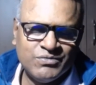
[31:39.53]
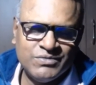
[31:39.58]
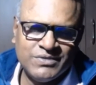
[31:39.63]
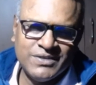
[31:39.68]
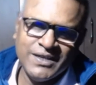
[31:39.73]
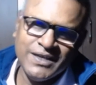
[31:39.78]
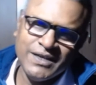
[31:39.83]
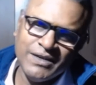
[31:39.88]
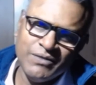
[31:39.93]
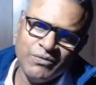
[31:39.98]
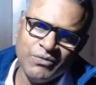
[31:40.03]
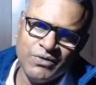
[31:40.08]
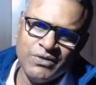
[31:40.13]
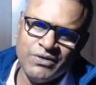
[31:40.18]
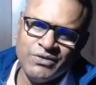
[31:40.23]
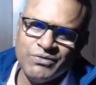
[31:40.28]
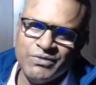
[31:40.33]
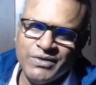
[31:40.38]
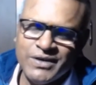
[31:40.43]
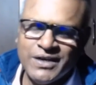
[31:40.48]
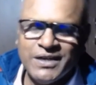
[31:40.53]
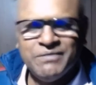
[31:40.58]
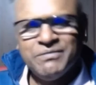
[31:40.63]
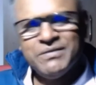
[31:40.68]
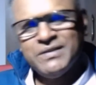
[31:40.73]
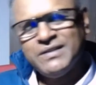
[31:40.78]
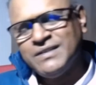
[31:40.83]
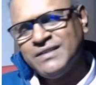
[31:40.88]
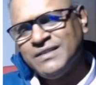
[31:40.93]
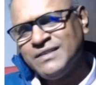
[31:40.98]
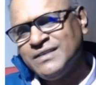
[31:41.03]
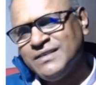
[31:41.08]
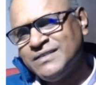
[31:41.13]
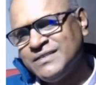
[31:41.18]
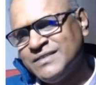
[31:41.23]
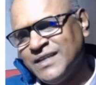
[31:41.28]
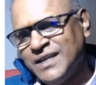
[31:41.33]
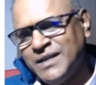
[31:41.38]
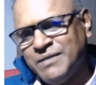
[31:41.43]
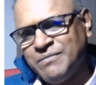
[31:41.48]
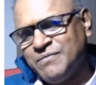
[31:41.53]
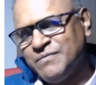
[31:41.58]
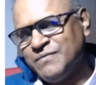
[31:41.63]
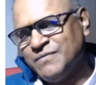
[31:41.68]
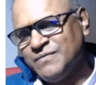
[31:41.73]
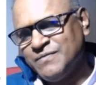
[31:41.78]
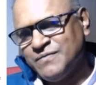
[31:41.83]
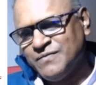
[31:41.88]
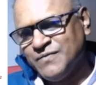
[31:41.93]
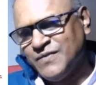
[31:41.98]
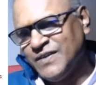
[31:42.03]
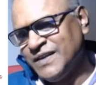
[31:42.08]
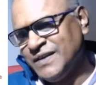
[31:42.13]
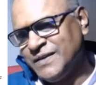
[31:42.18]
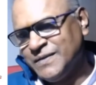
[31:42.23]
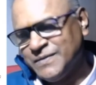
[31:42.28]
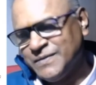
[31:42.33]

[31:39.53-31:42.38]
they want to live in the same way